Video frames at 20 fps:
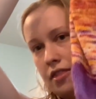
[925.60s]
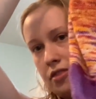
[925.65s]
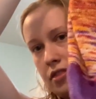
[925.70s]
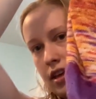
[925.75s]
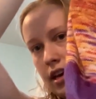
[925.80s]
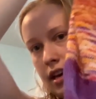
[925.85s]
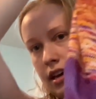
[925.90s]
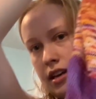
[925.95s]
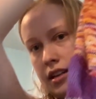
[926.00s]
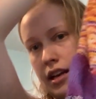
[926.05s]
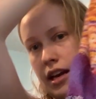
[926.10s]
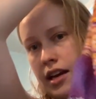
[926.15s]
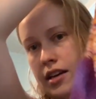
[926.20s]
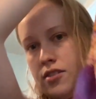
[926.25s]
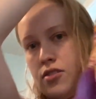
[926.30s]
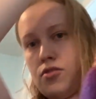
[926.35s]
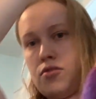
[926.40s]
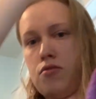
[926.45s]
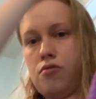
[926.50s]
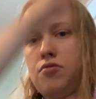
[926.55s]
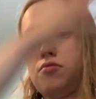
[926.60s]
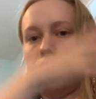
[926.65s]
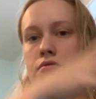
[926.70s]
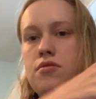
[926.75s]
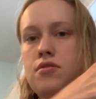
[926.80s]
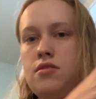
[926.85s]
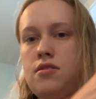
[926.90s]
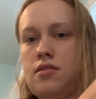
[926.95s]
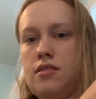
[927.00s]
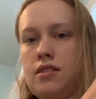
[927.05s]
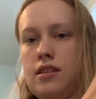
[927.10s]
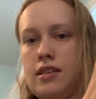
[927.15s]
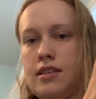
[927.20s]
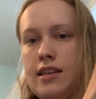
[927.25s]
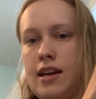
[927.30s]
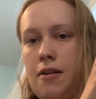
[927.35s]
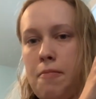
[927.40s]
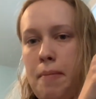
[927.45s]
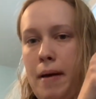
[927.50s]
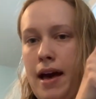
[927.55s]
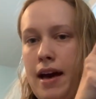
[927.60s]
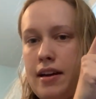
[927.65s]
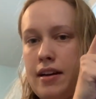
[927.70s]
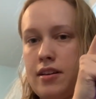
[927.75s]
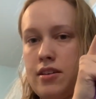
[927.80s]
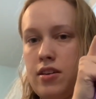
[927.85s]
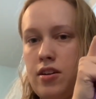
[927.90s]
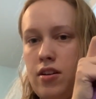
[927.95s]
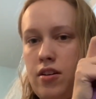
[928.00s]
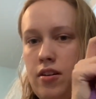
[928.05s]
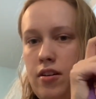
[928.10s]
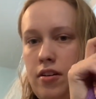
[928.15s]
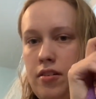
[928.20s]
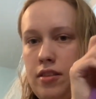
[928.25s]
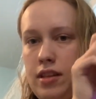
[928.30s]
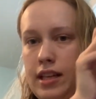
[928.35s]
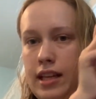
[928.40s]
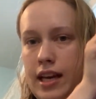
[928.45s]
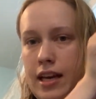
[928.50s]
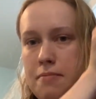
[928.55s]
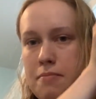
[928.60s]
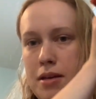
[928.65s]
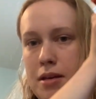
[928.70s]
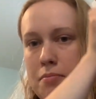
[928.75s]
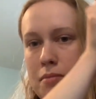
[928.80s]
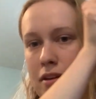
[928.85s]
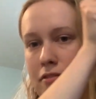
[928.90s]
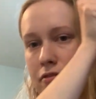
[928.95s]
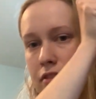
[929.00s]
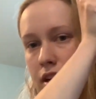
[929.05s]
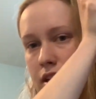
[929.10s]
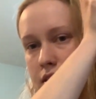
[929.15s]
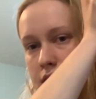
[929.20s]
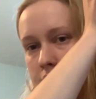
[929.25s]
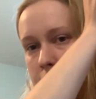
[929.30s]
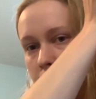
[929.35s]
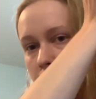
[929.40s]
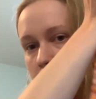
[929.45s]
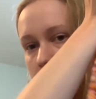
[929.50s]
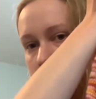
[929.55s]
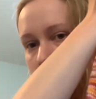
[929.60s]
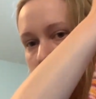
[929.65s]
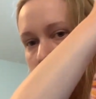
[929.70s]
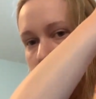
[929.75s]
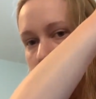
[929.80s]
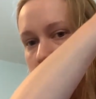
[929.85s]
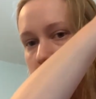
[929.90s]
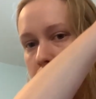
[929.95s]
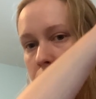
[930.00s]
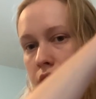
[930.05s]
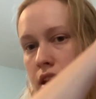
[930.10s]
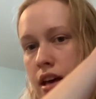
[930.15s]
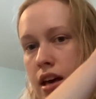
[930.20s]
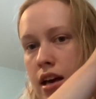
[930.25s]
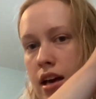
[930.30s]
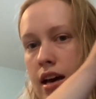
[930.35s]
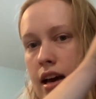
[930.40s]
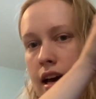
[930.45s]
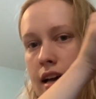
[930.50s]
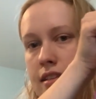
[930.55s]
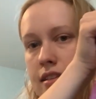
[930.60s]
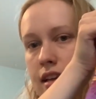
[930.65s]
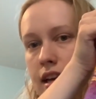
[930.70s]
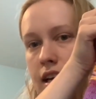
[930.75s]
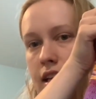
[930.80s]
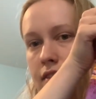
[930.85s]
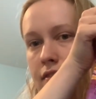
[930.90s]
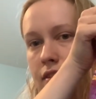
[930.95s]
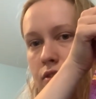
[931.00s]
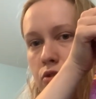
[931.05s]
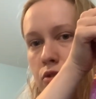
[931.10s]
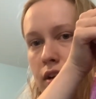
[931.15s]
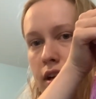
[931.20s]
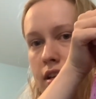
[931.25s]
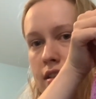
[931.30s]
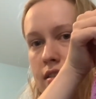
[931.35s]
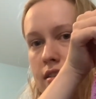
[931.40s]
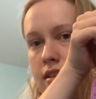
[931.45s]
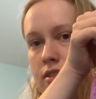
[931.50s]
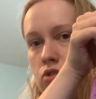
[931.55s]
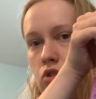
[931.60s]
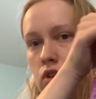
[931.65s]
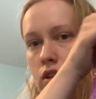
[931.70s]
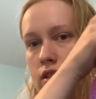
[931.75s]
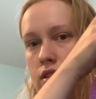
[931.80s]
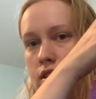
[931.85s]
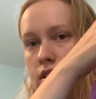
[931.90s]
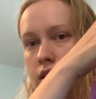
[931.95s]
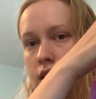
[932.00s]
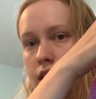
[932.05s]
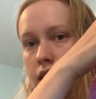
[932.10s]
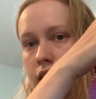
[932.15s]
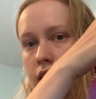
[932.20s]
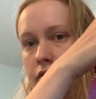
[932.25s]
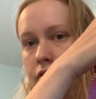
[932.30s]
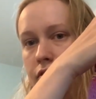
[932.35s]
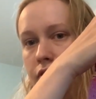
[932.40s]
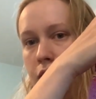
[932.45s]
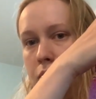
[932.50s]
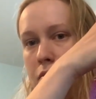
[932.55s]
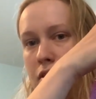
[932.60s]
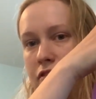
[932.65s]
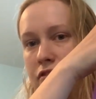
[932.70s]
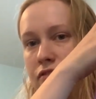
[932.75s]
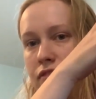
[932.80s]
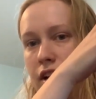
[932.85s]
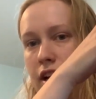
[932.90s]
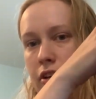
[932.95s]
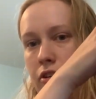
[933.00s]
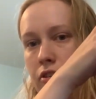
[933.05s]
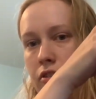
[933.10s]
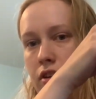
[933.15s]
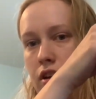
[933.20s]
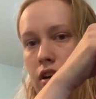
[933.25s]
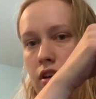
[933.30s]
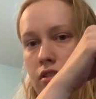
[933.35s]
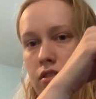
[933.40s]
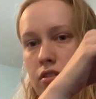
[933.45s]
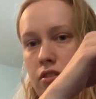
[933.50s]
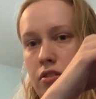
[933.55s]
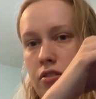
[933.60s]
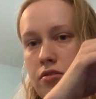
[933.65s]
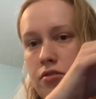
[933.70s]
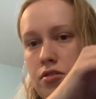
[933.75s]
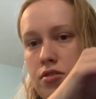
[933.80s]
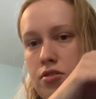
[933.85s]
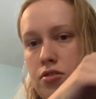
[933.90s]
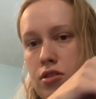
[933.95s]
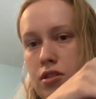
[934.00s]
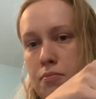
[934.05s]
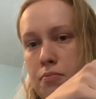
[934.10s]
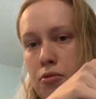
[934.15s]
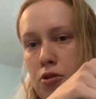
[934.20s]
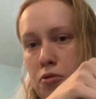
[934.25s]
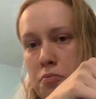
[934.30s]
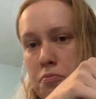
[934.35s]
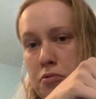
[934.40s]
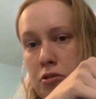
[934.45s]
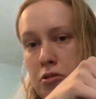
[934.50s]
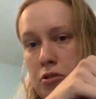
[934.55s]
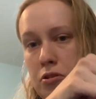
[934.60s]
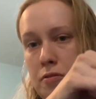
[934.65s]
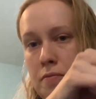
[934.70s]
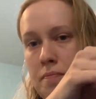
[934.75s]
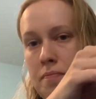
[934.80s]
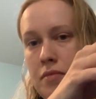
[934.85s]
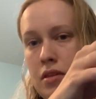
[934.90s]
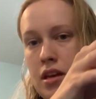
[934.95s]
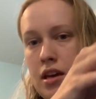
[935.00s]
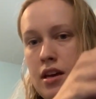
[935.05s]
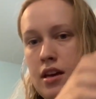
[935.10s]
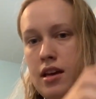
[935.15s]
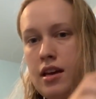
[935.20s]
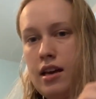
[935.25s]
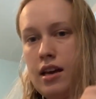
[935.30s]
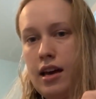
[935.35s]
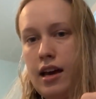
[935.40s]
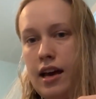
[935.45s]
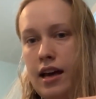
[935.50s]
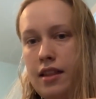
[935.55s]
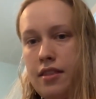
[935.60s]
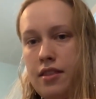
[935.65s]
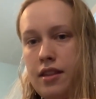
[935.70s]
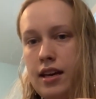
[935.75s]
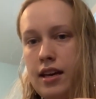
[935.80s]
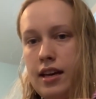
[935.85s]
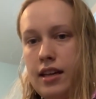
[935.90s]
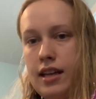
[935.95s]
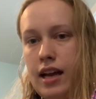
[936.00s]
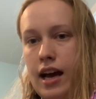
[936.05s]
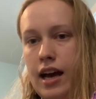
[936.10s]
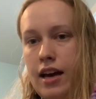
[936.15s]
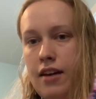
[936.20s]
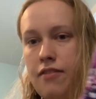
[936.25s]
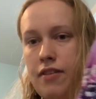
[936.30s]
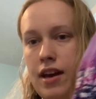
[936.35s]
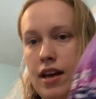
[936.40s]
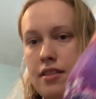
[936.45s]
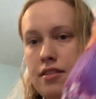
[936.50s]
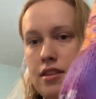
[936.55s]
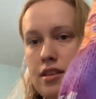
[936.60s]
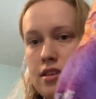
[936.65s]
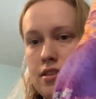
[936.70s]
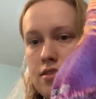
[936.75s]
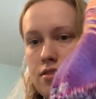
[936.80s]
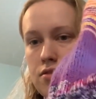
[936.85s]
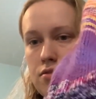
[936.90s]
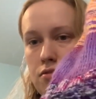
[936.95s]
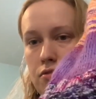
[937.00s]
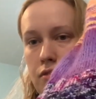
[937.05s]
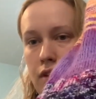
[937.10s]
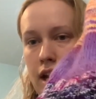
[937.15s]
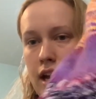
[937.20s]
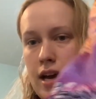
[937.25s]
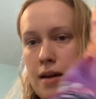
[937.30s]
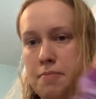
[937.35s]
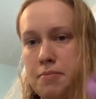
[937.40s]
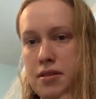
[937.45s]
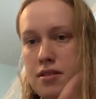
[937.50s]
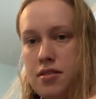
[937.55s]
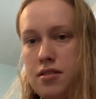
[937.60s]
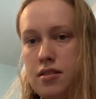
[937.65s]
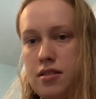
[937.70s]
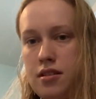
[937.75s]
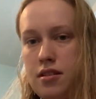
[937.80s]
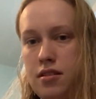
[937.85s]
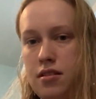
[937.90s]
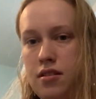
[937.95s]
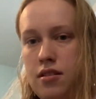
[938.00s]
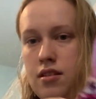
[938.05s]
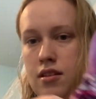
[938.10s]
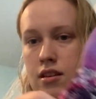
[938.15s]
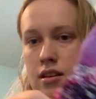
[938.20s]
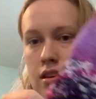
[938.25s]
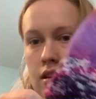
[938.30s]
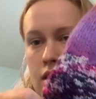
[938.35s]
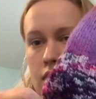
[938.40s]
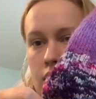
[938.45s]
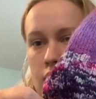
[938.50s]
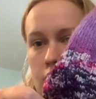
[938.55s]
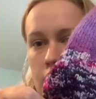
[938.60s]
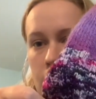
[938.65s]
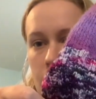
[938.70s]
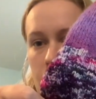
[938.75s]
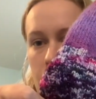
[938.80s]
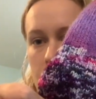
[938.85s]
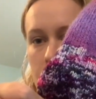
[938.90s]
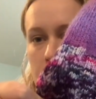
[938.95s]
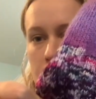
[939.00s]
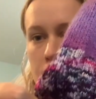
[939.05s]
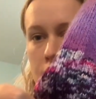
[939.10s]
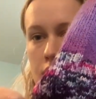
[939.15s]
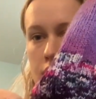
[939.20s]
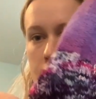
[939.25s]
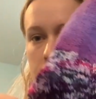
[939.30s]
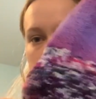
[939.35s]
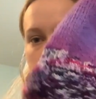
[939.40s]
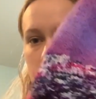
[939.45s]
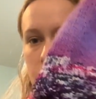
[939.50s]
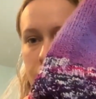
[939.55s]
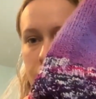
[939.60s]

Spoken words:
then I used this alpaca yarn that I had made my friend's socks with as kind of a transition to get from the fire colors to the purple. And then I've had these scraps. These are